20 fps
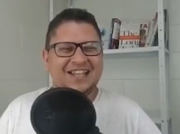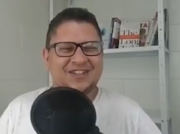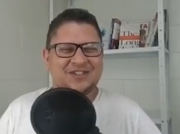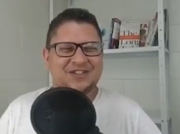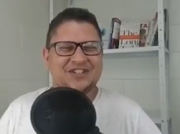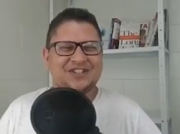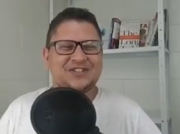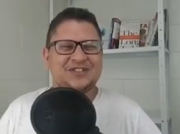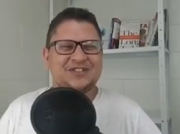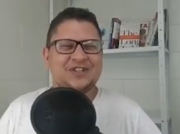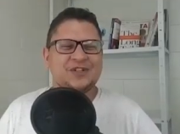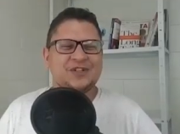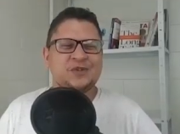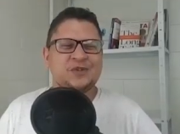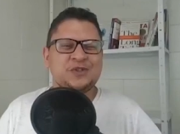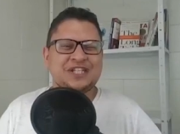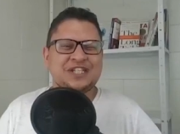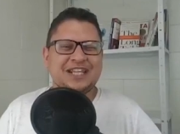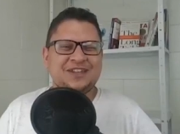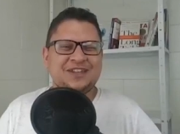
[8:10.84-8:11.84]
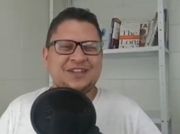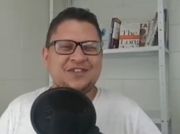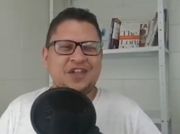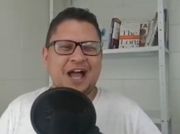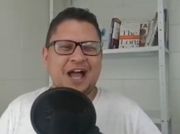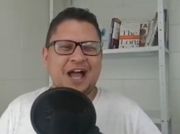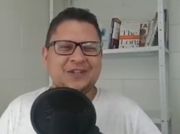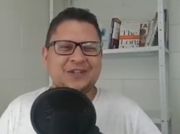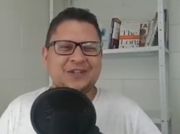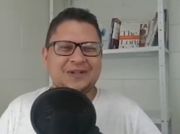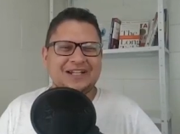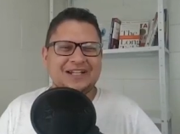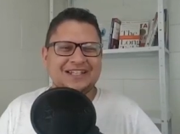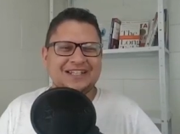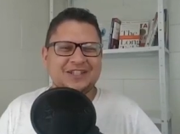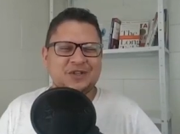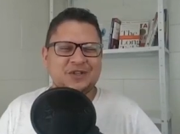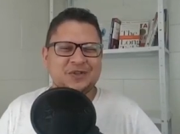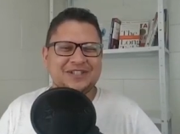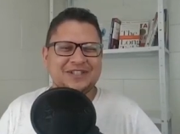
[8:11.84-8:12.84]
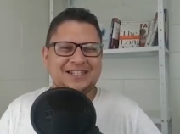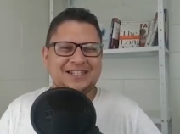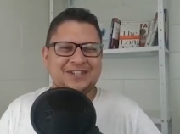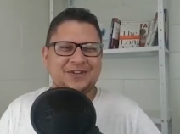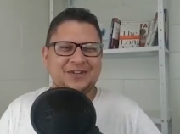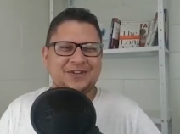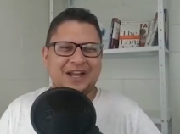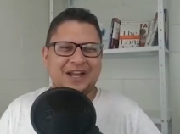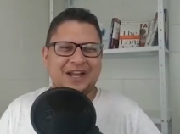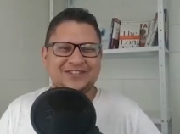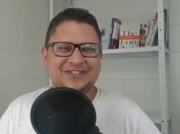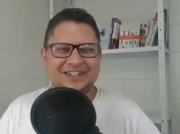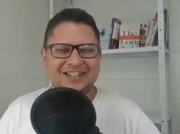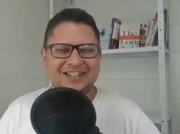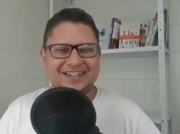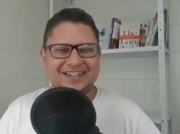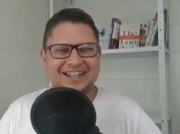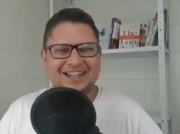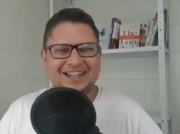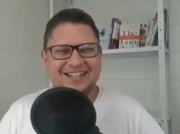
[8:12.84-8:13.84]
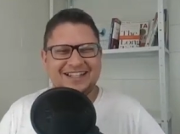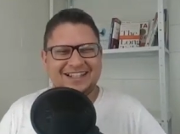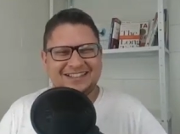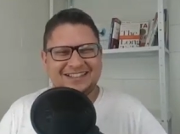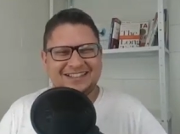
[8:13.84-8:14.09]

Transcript: just just to check if the A Q L they choose is the right one then.